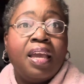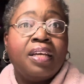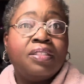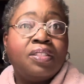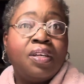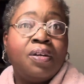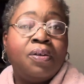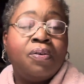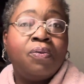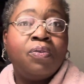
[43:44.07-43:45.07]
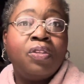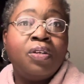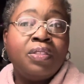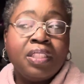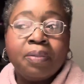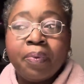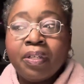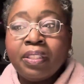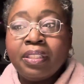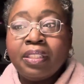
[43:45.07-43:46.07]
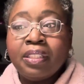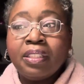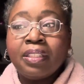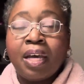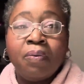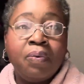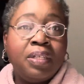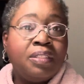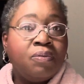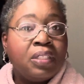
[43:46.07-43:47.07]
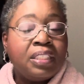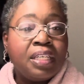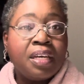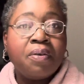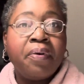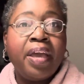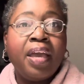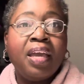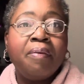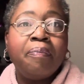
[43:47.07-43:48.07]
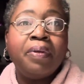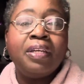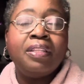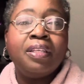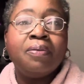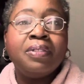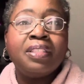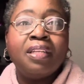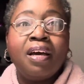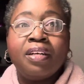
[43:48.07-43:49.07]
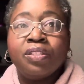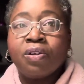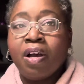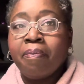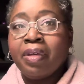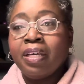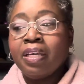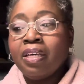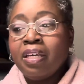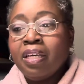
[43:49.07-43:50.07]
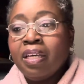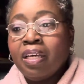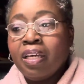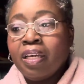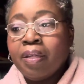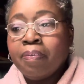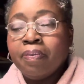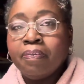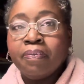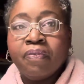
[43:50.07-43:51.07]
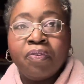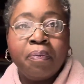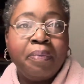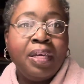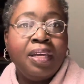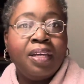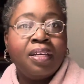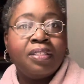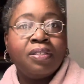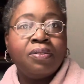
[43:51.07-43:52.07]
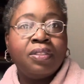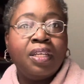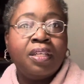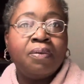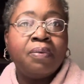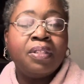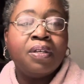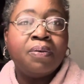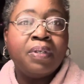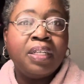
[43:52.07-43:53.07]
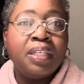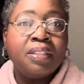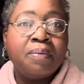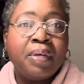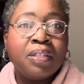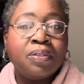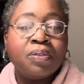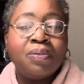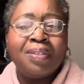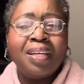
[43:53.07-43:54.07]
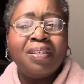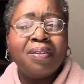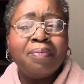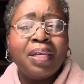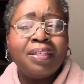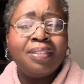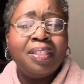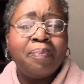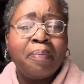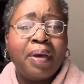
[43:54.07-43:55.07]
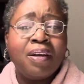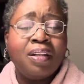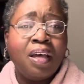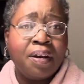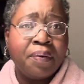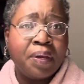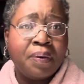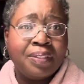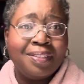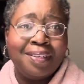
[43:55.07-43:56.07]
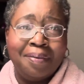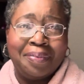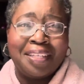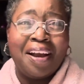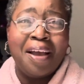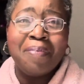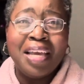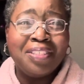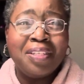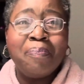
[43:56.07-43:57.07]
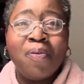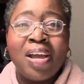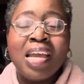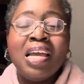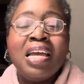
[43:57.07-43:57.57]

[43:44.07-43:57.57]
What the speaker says: And so those experiences I wouldn't want to take away, but there was a lot of trauma for me associated with going to medical school. I know I'm getting deep about a lottery question. I'm sorry, I'm getting to the point.